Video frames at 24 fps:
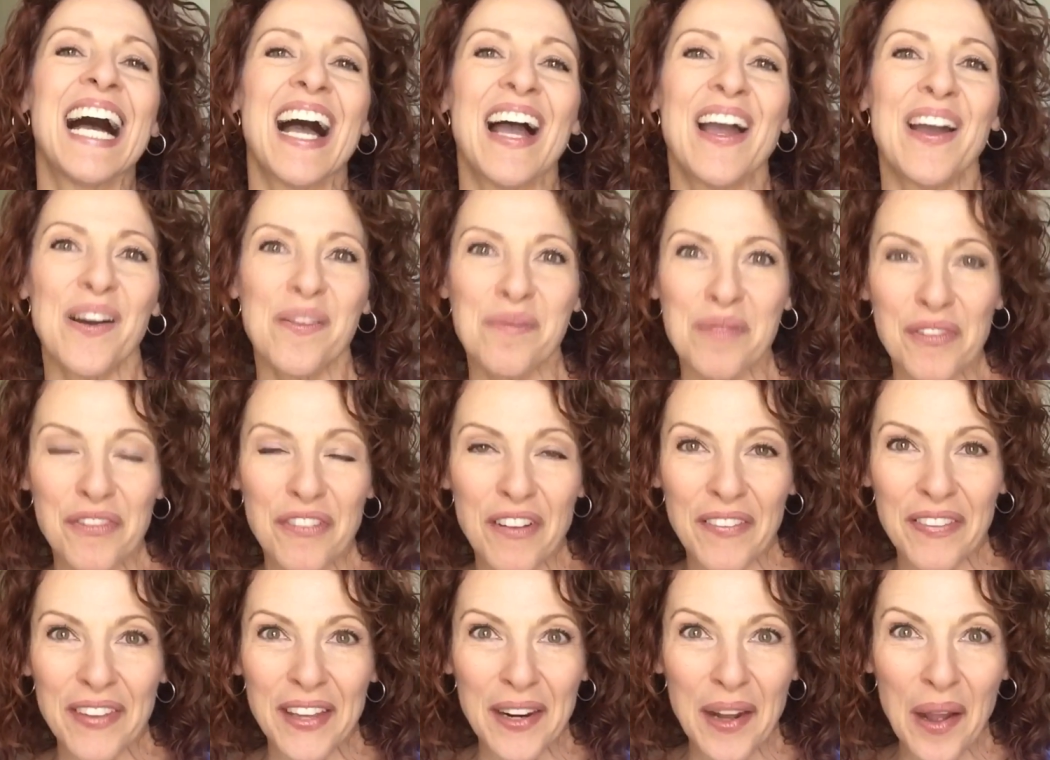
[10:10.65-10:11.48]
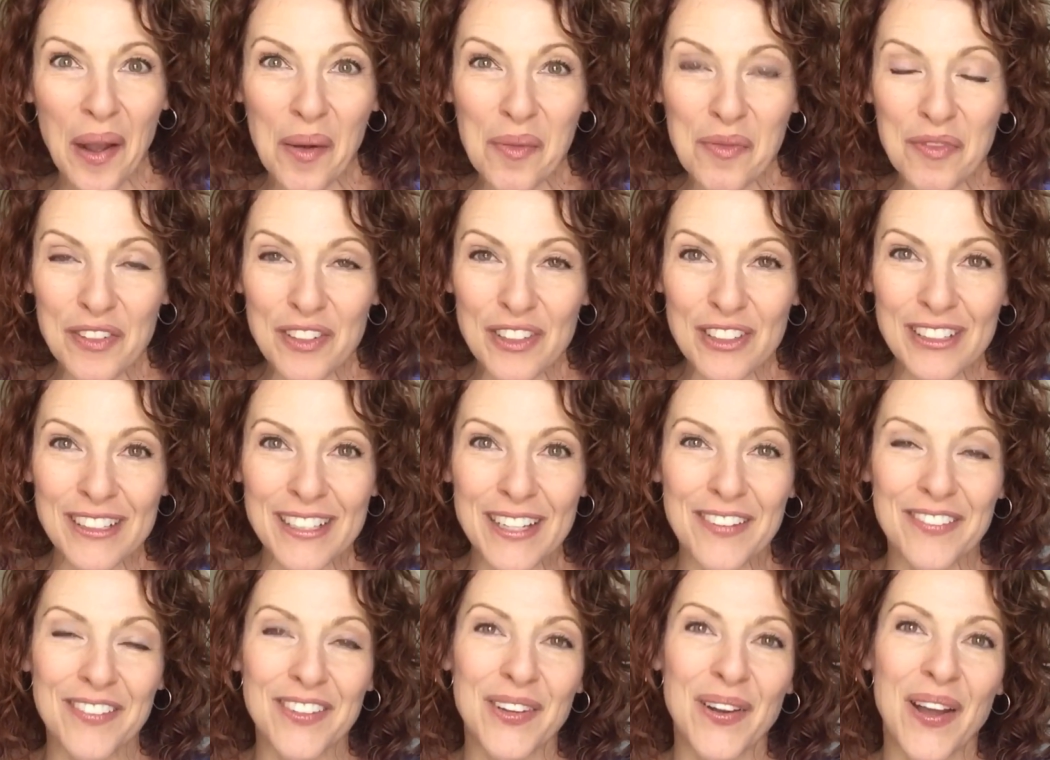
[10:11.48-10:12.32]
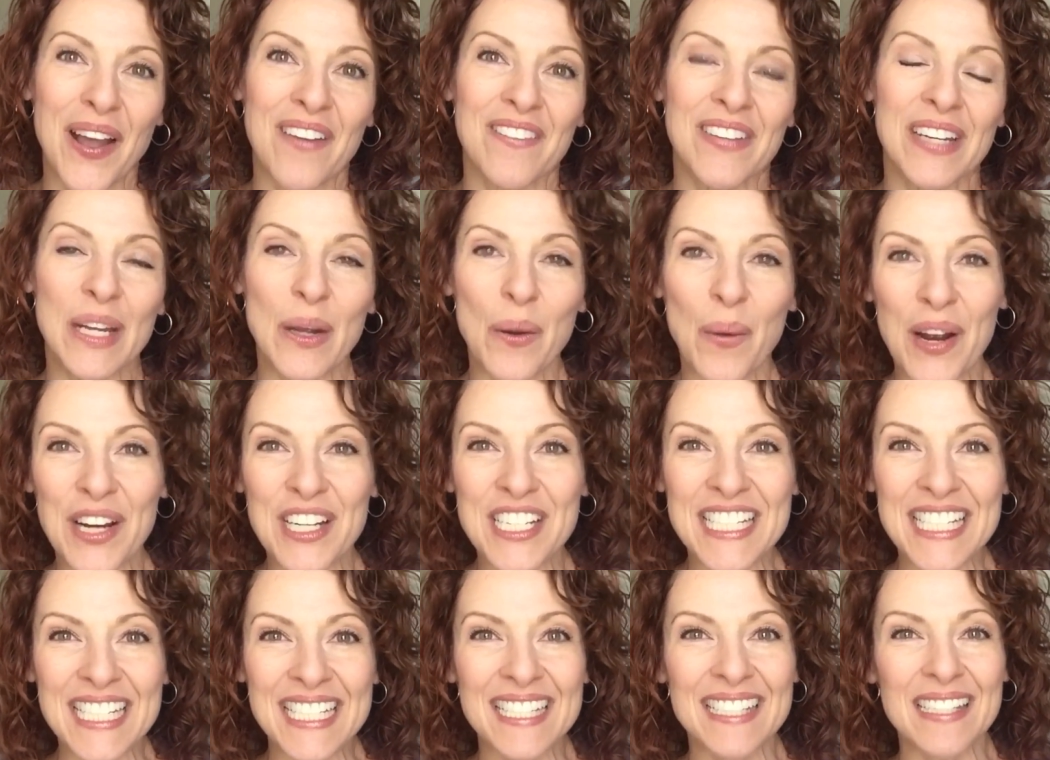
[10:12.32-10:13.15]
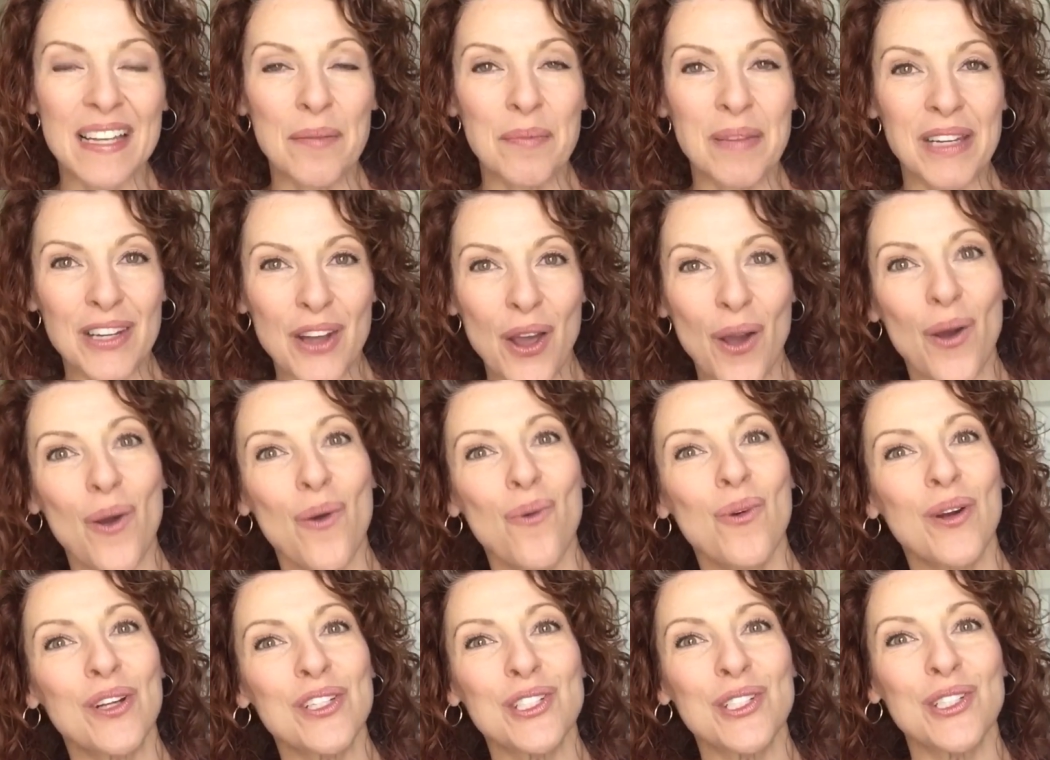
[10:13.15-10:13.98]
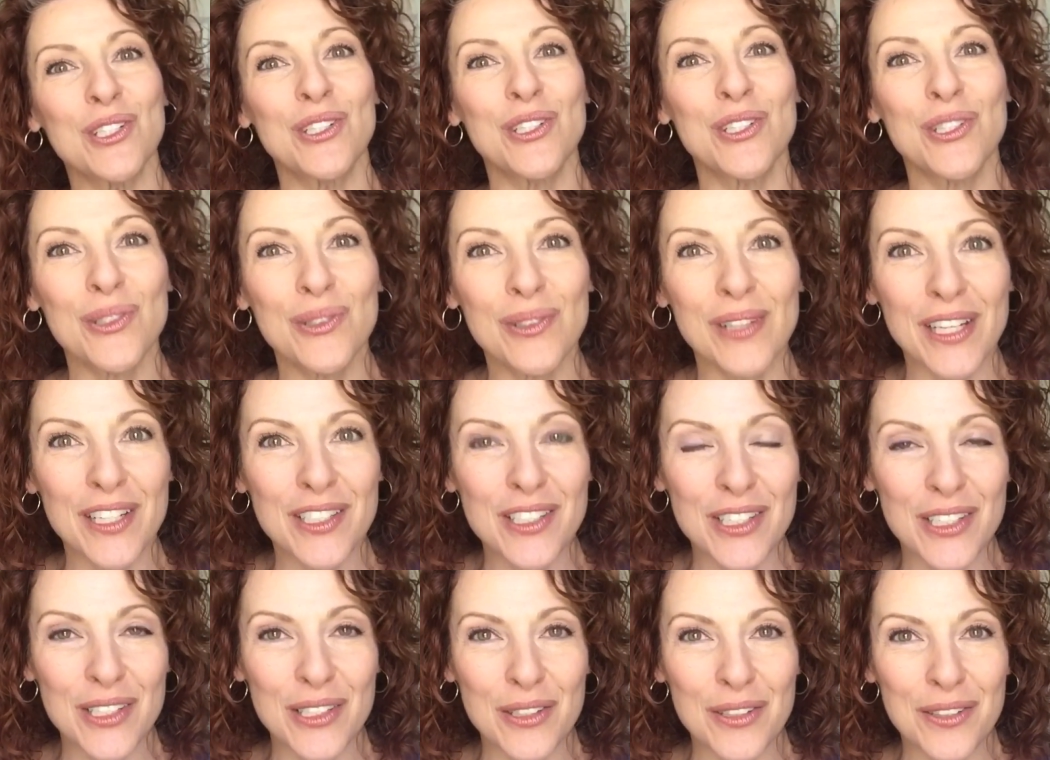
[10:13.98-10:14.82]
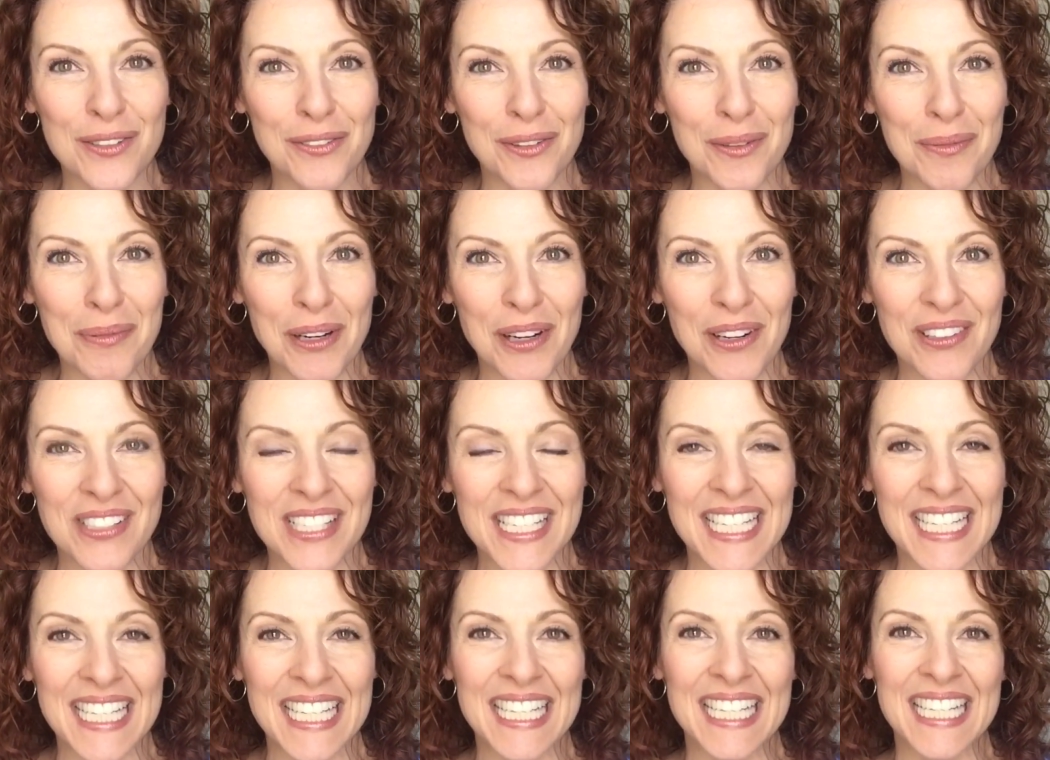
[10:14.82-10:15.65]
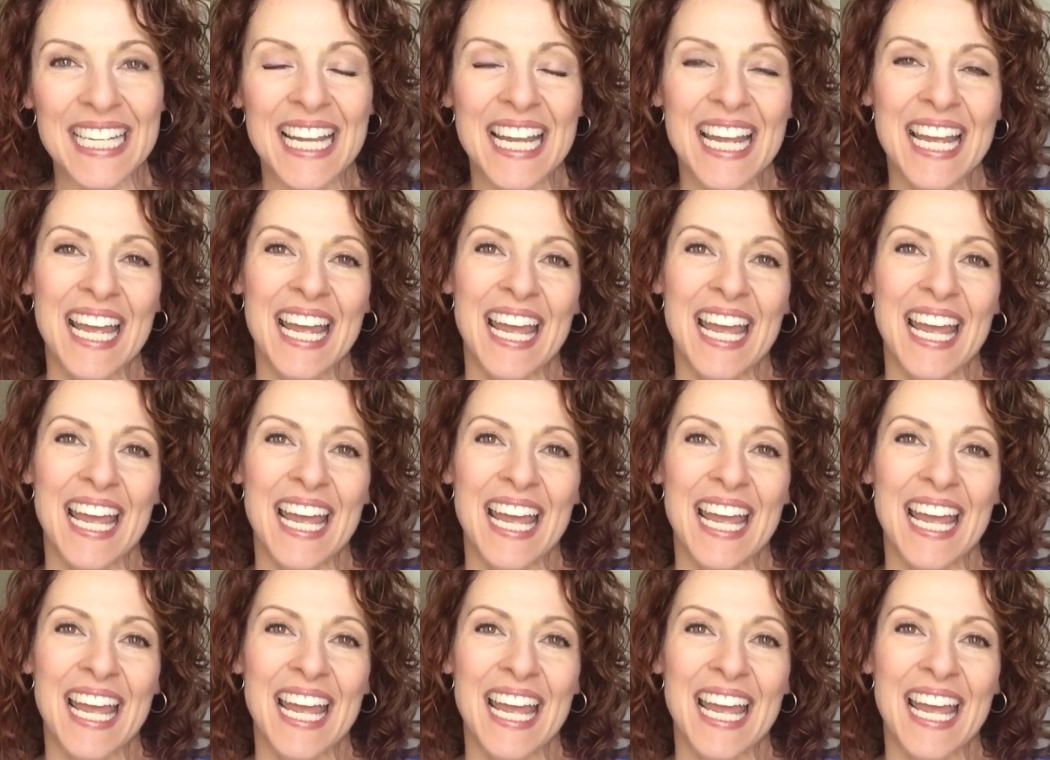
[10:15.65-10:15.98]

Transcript: I hope you found that helpful. If you have any questions, let me know. What do you like to use for protein?